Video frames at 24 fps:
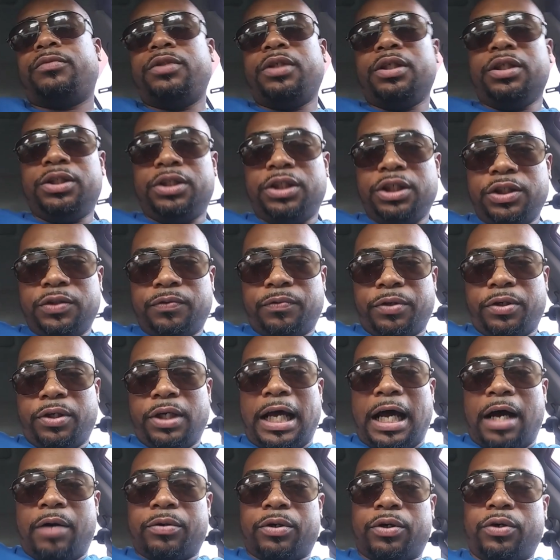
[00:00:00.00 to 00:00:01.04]
she's real
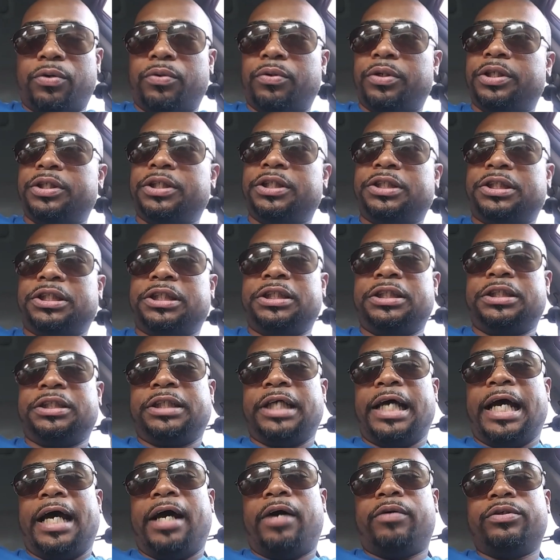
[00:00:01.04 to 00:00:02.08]
outgoing and she's
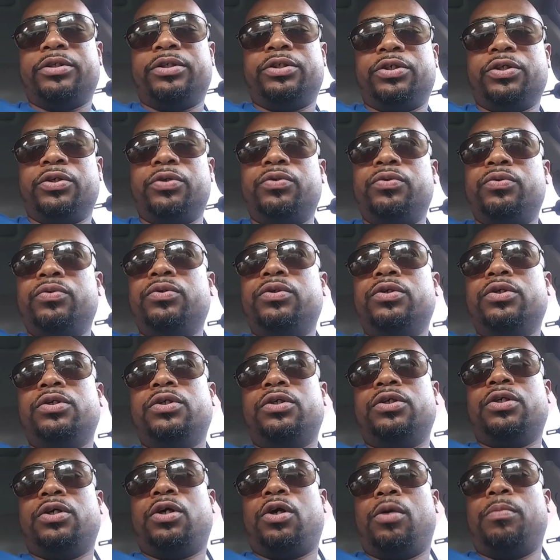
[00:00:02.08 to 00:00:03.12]
down to do
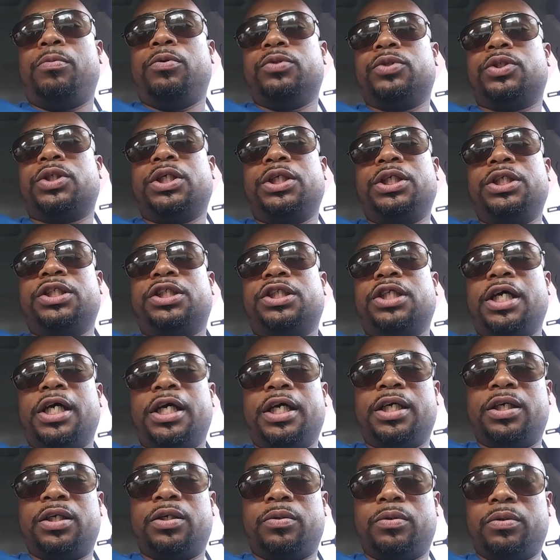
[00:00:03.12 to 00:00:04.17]
almost
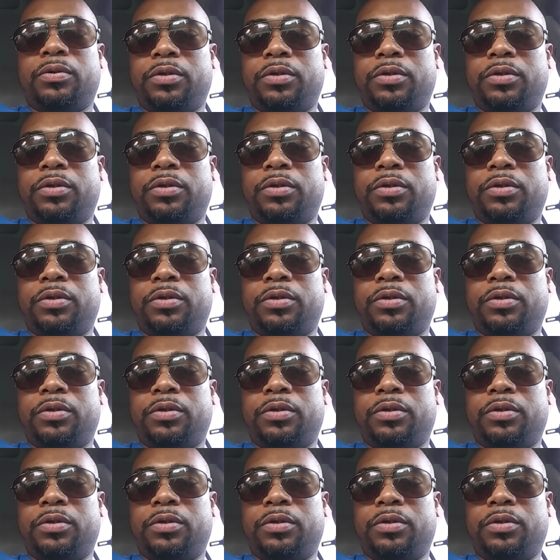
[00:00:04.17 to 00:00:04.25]
anything.